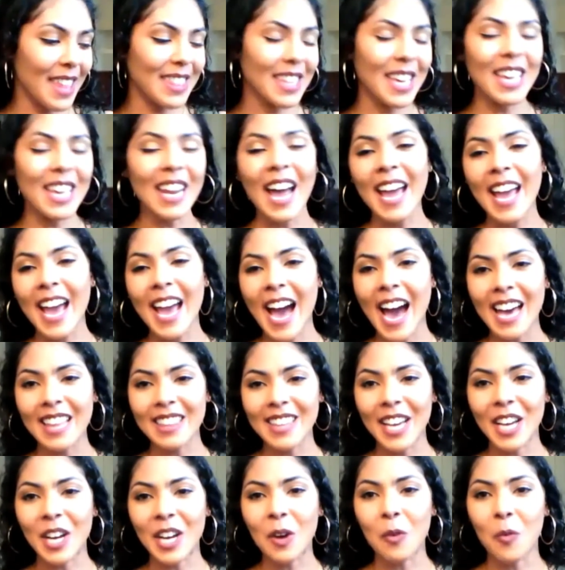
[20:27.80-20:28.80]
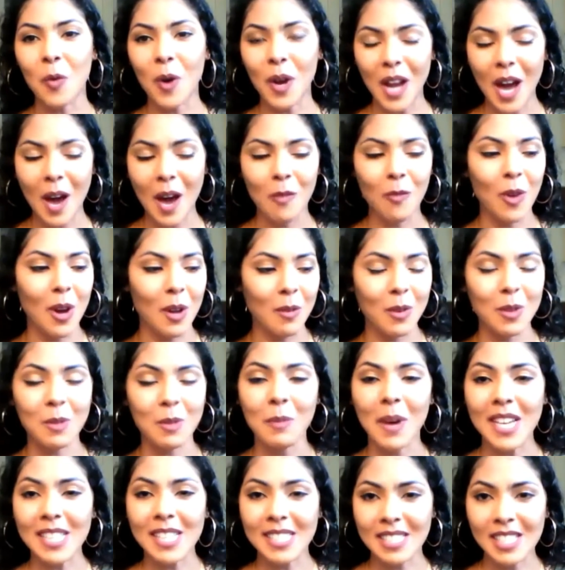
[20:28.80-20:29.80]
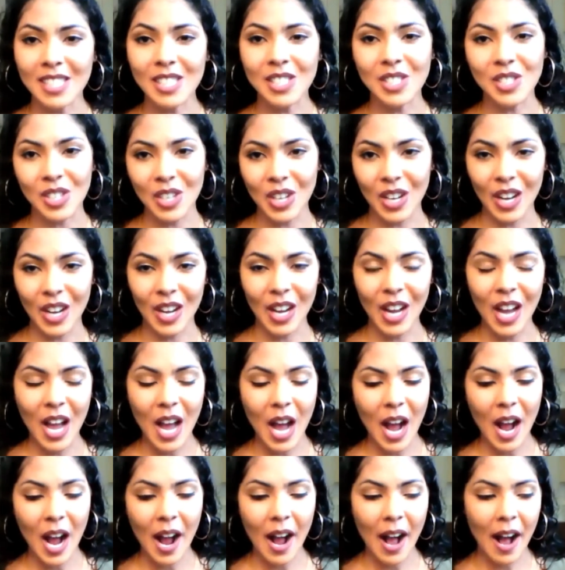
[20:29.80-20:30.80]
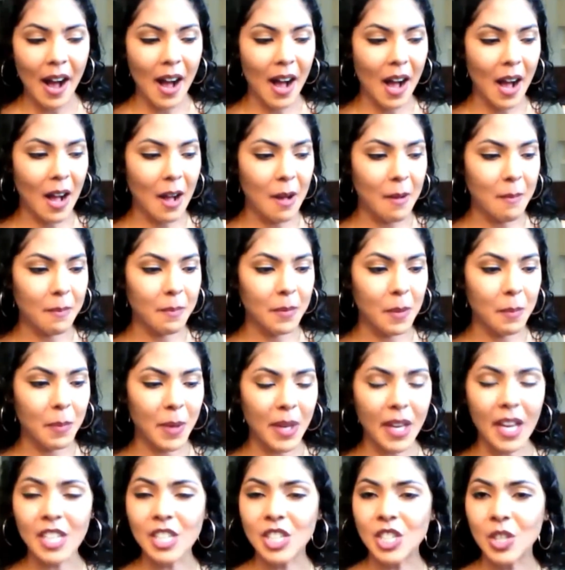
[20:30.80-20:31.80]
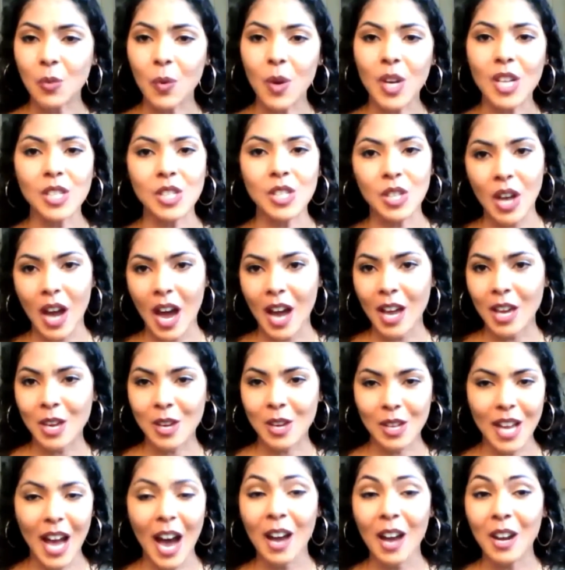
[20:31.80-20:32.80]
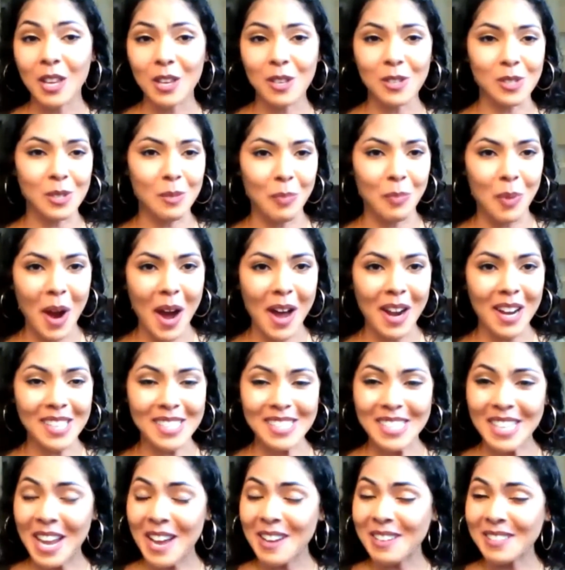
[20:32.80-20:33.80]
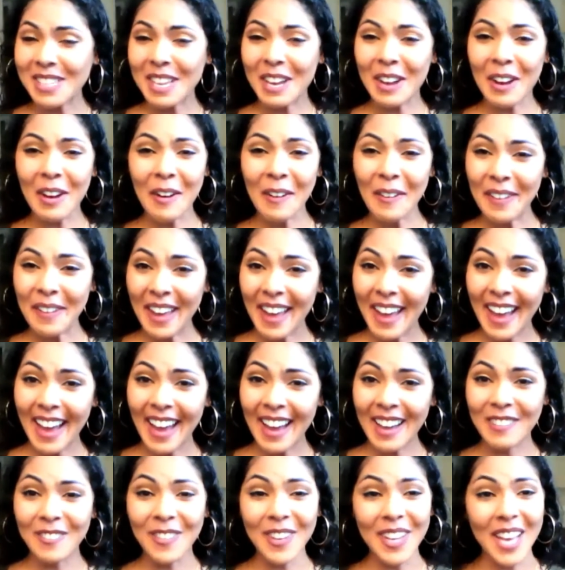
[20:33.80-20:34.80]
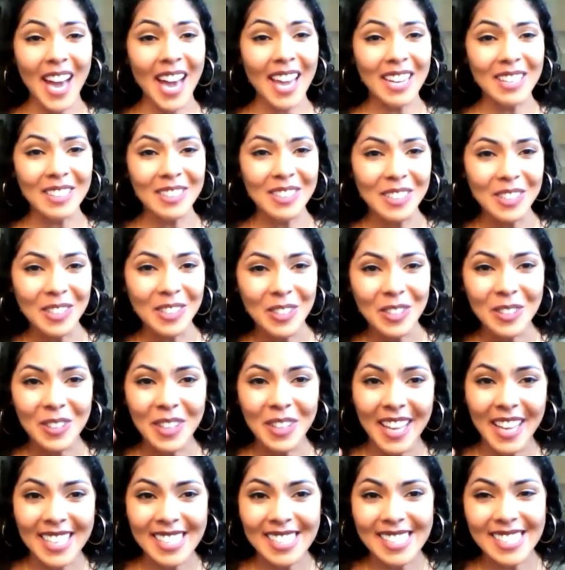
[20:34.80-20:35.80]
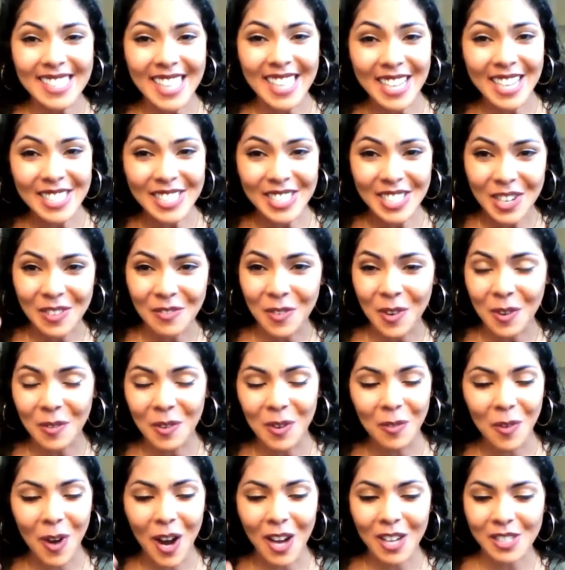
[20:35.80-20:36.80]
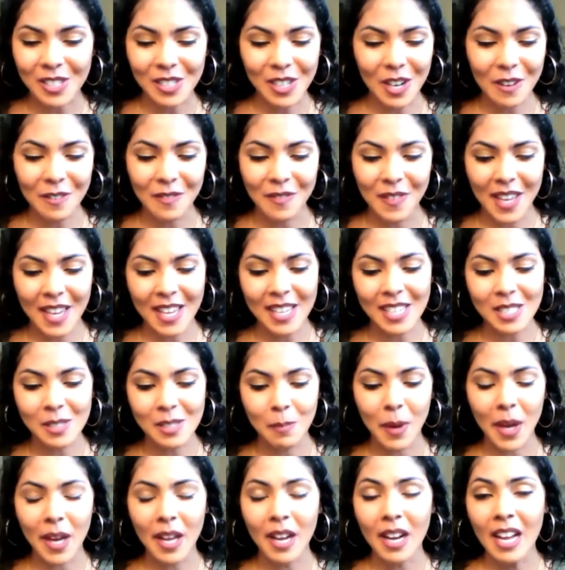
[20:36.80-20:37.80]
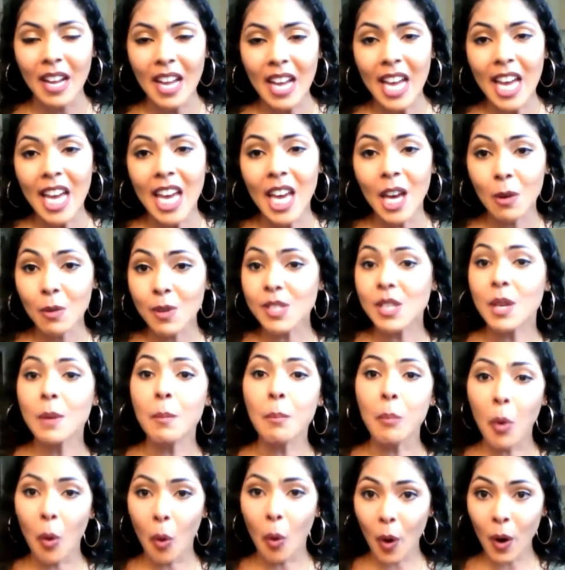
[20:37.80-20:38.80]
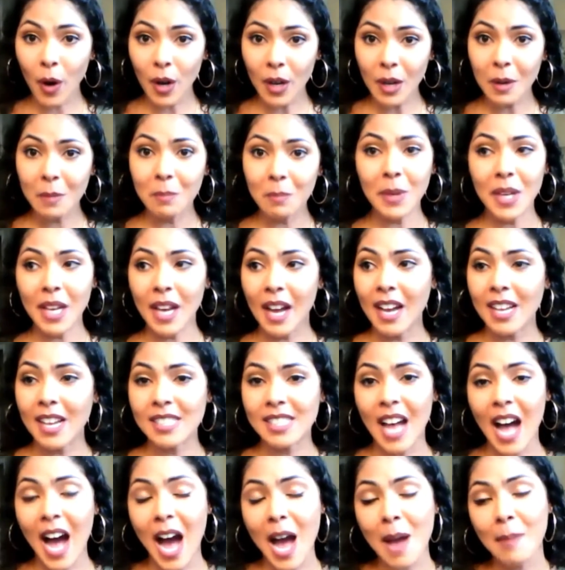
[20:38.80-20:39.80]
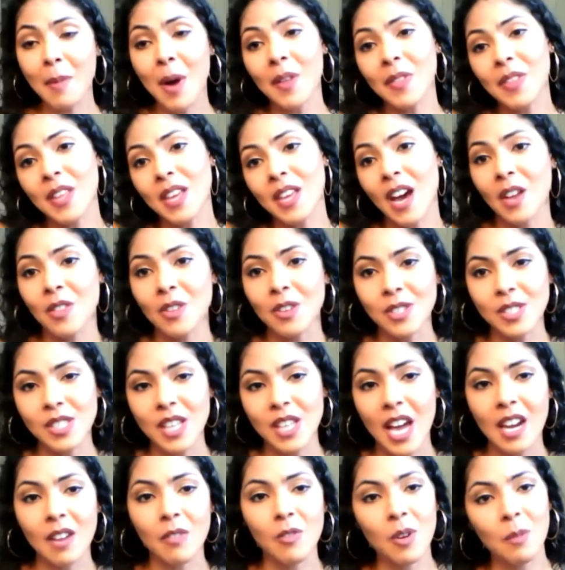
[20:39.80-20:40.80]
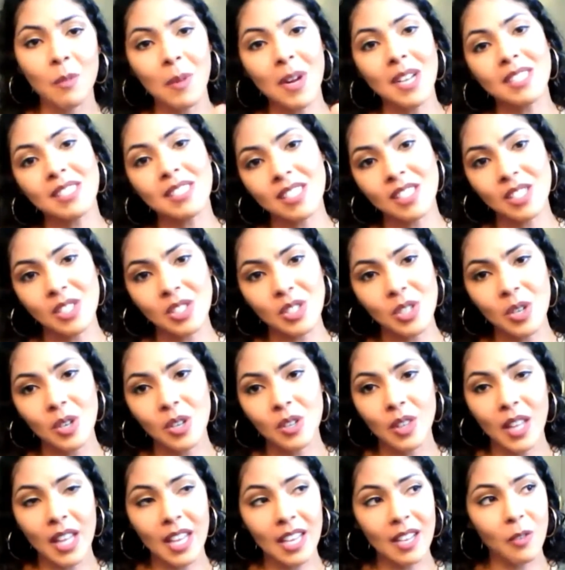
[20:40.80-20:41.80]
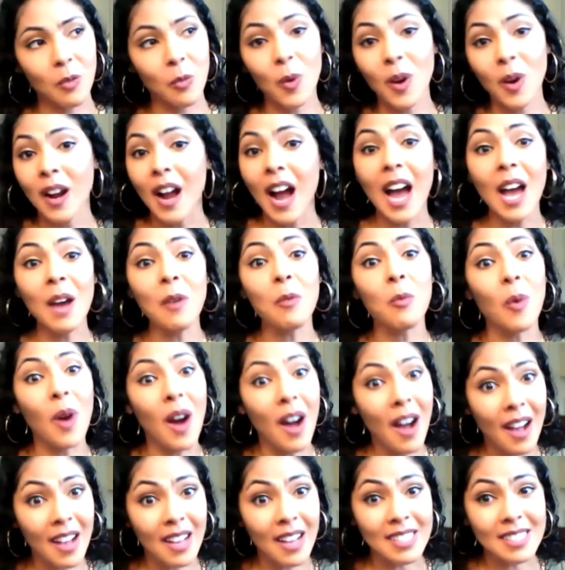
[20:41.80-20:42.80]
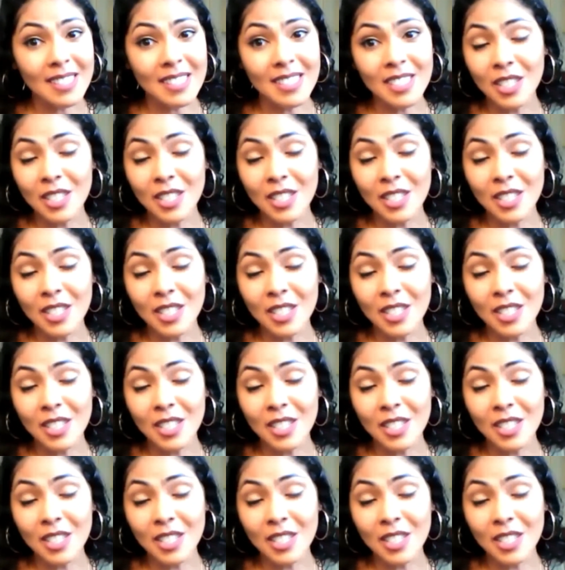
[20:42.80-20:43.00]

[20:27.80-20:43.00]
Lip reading: then I have like a one-on-one with my sister because she wanted to know how to use the products. And I was like, okay. We had a little like session where we washed our face, but it was important because I'm on the other side of where my sister, like where I was,